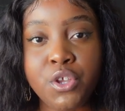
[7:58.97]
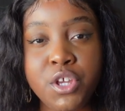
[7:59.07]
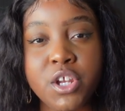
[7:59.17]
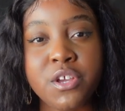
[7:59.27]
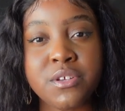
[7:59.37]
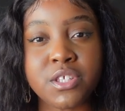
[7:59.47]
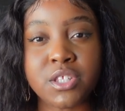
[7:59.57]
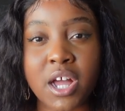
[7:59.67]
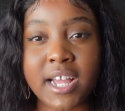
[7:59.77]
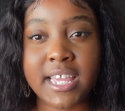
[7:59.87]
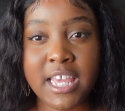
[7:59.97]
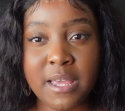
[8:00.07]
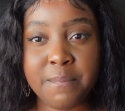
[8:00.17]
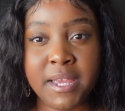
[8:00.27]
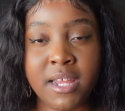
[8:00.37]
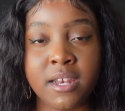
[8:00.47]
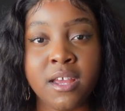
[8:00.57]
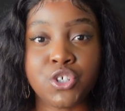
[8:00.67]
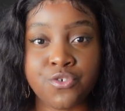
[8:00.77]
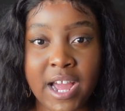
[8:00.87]
you know, start keeping keeping
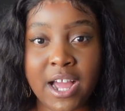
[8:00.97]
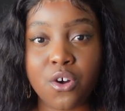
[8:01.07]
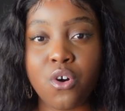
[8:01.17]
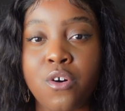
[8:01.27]
track